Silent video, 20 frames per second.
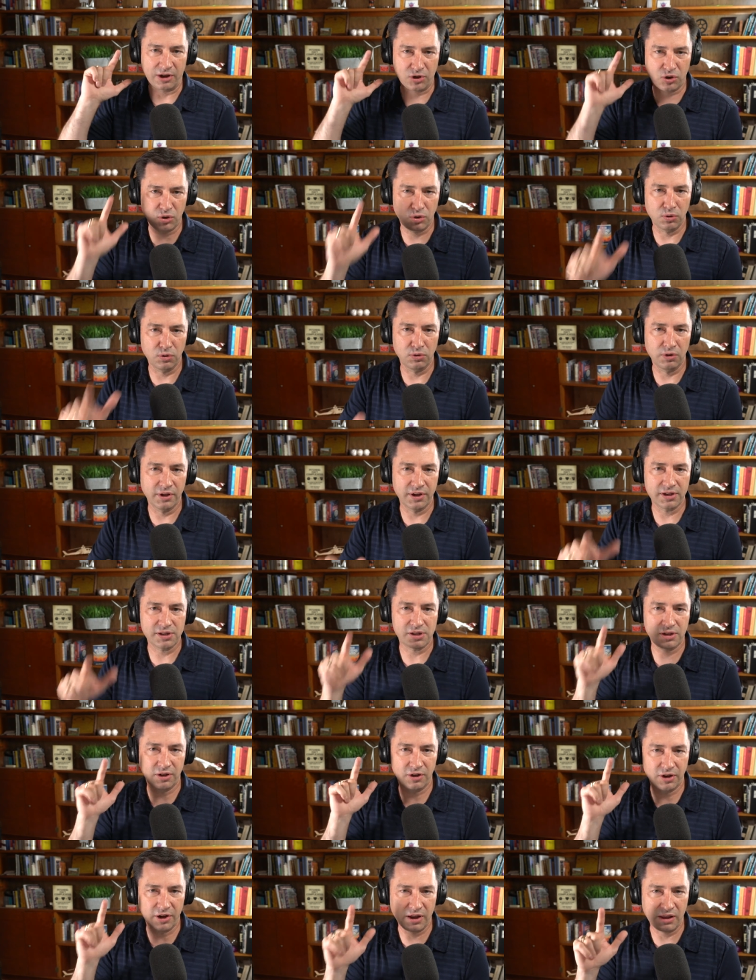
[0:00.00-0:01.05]
coolest
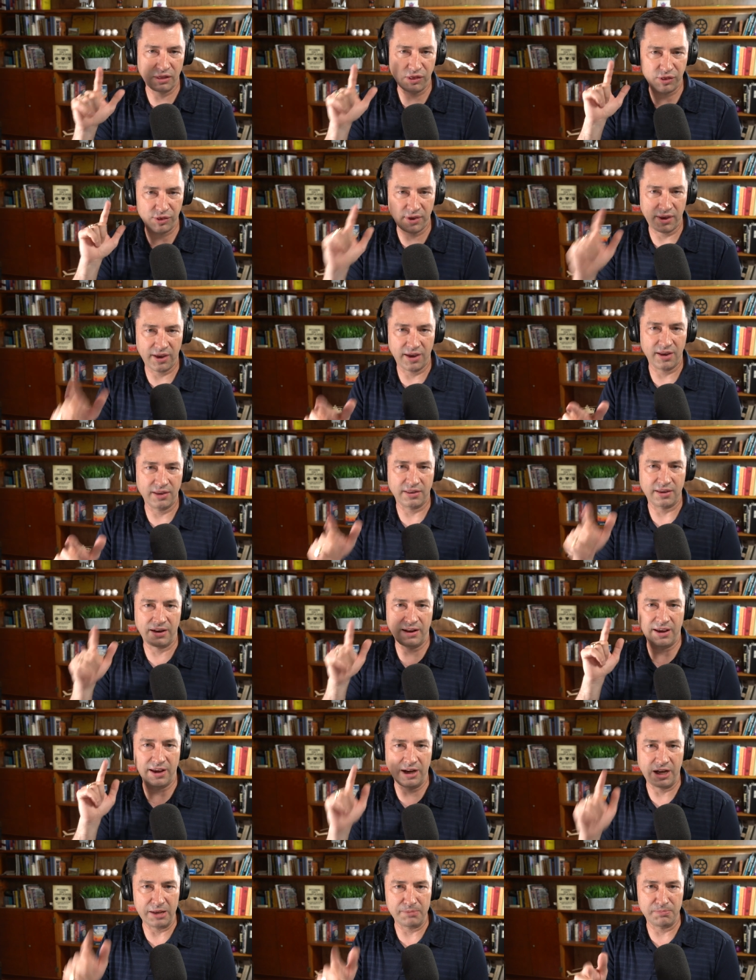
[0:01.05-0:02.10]
looking thing that
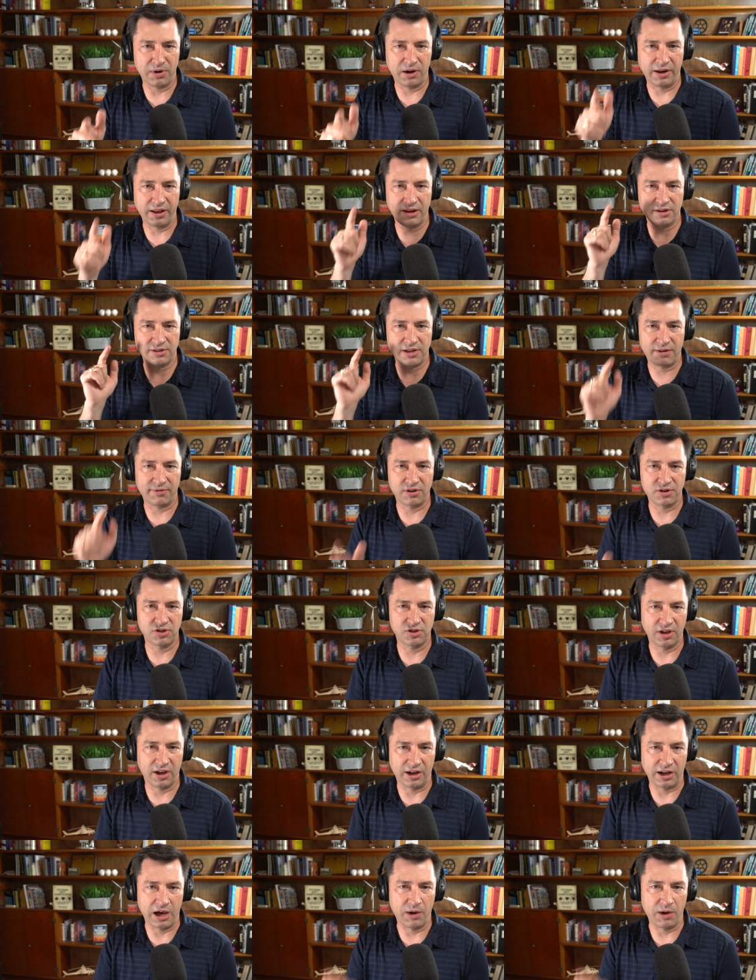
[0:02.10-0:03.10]
anybody has ever seen.